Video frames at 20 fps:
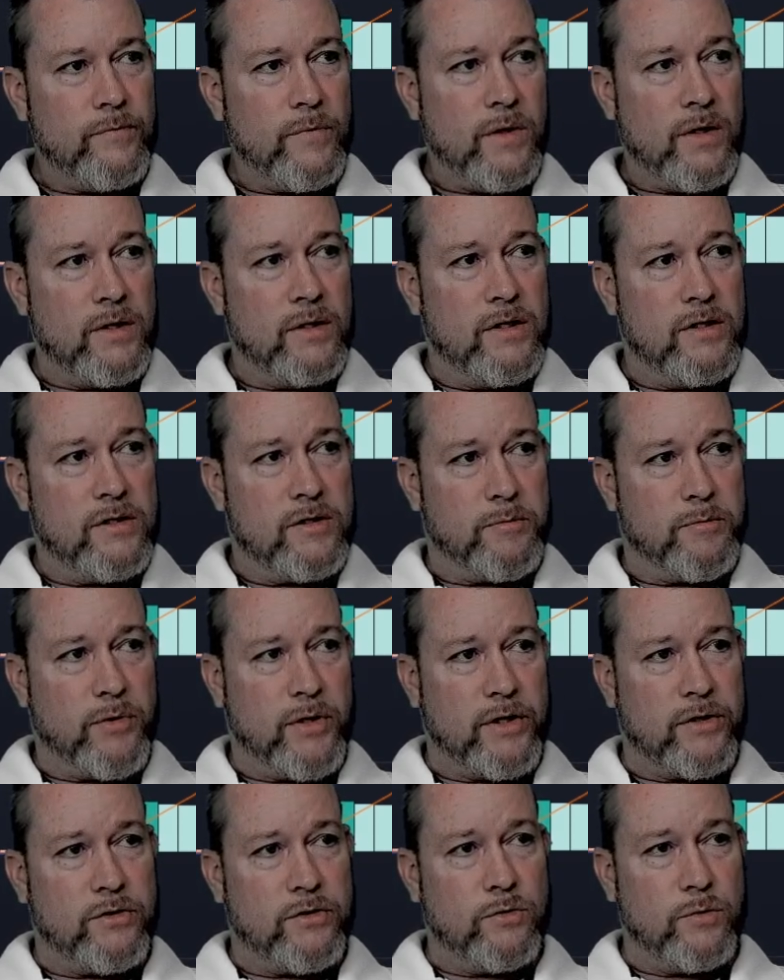It needs to
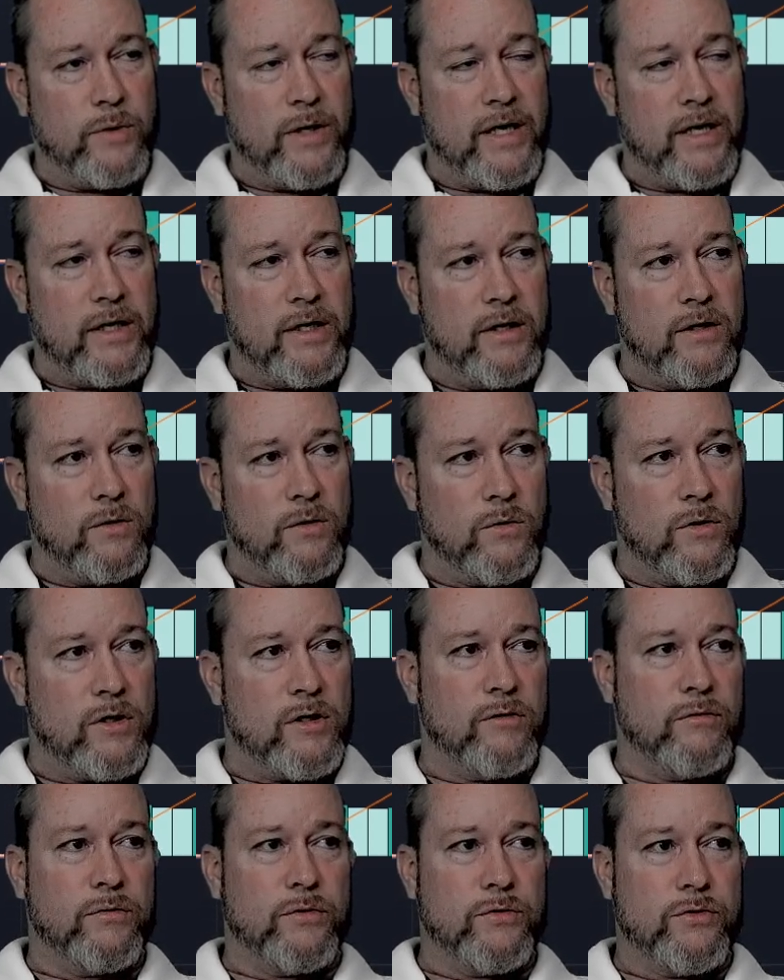break 280 in order
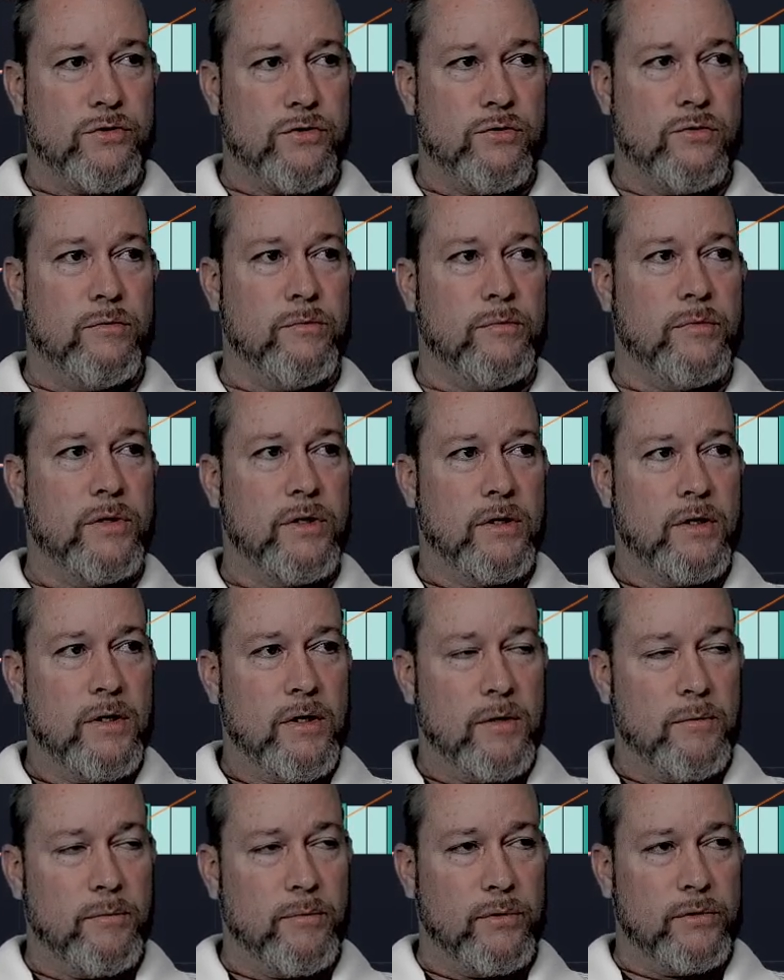to resume
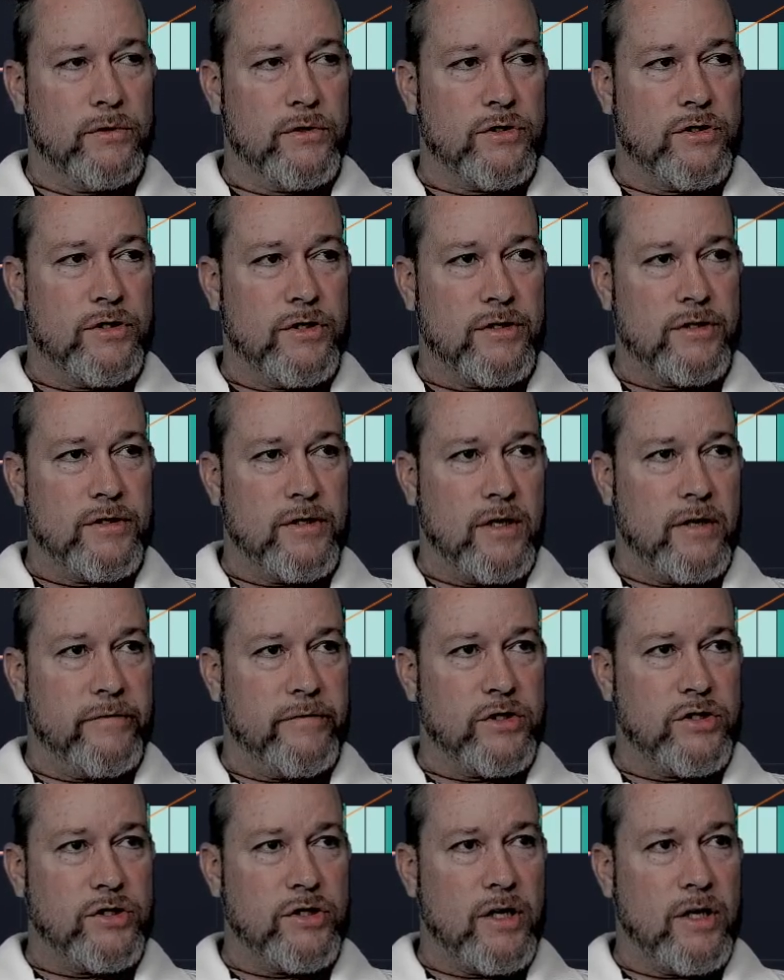bullishness and have a
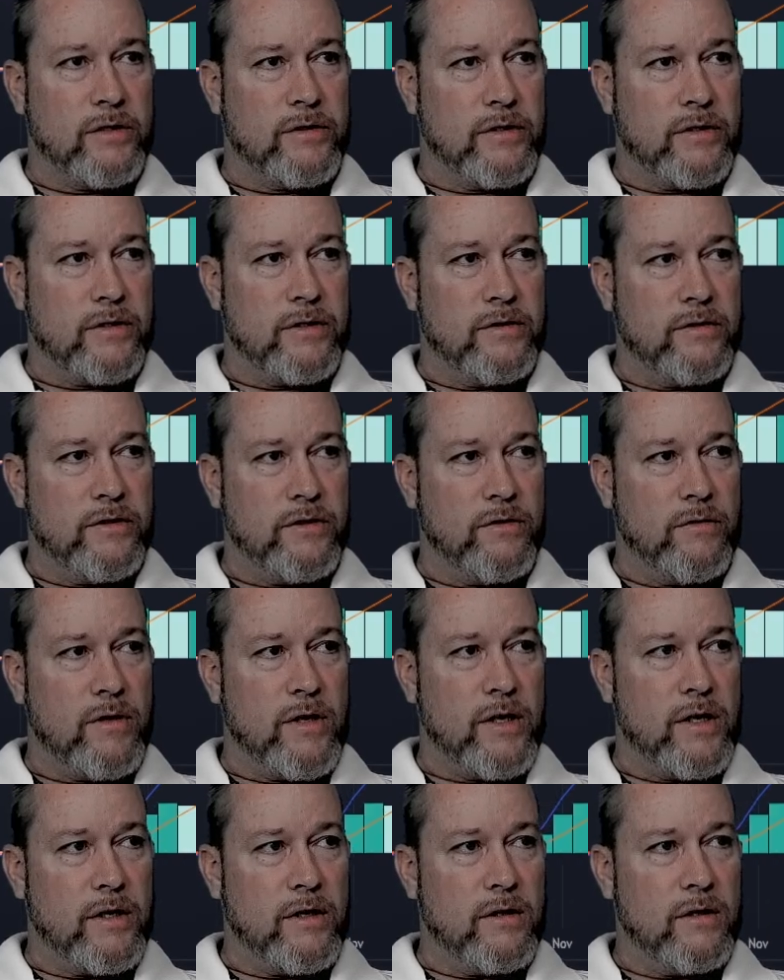shot to continue
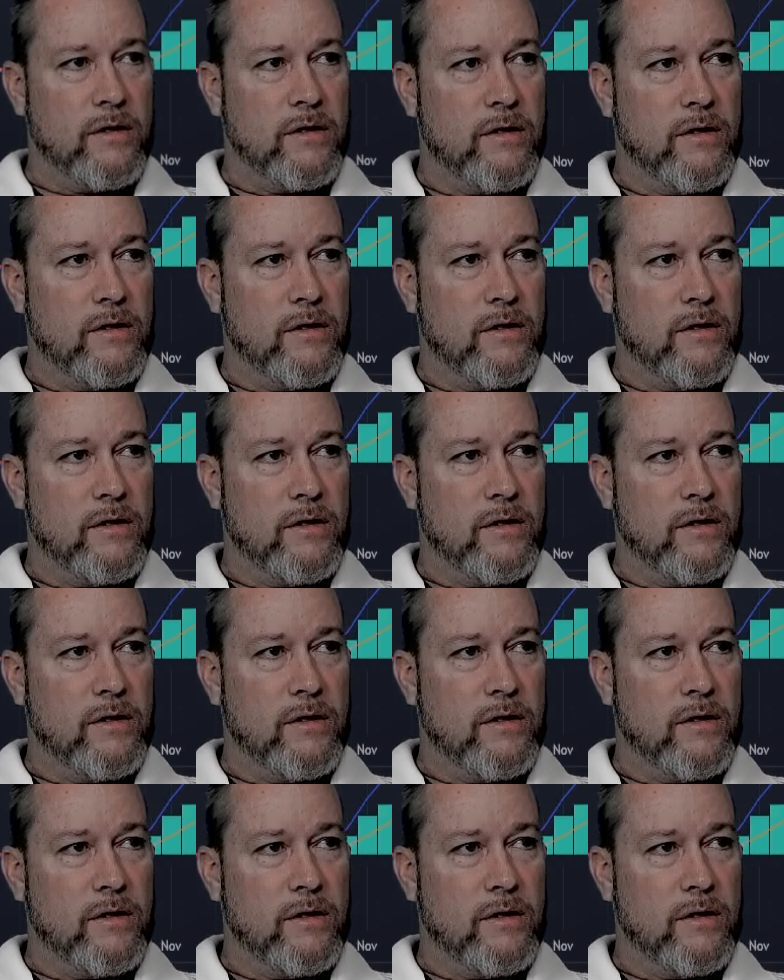higher.